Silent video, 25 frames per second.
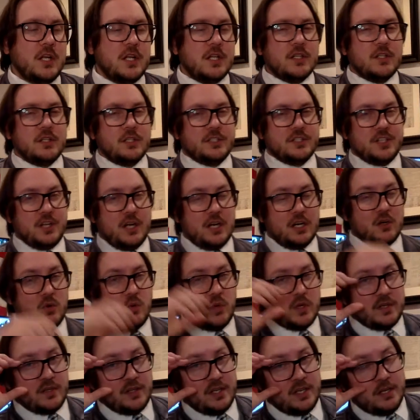Let's talk
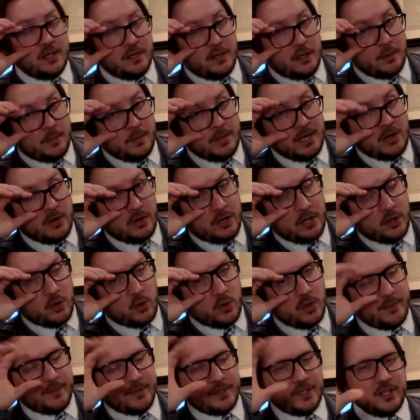quickly about
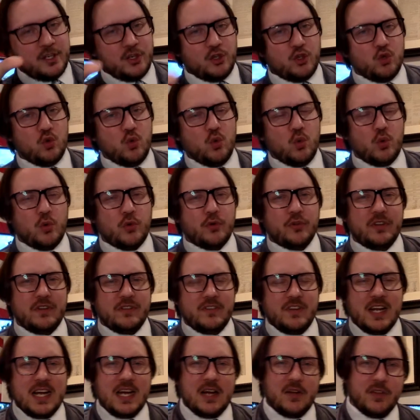equipment and tools, of
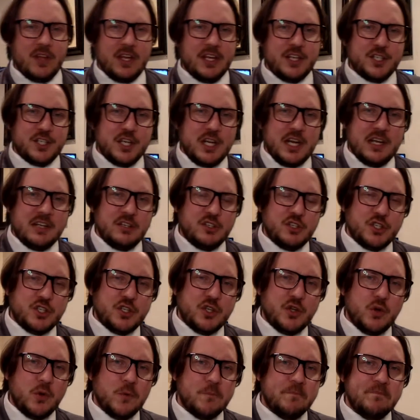how they change
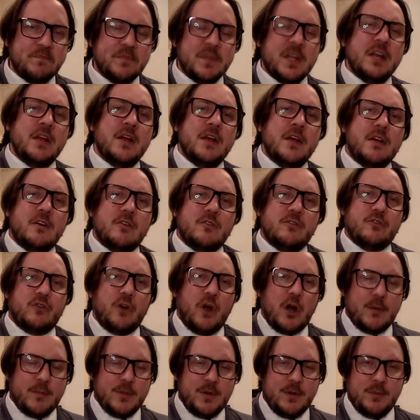too.
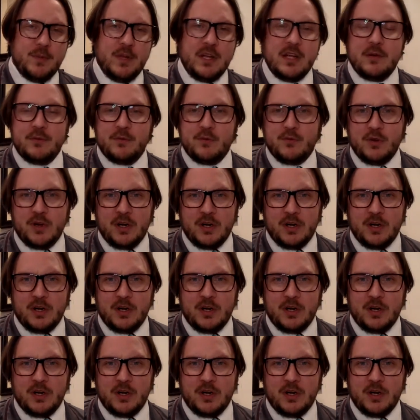Farming becomes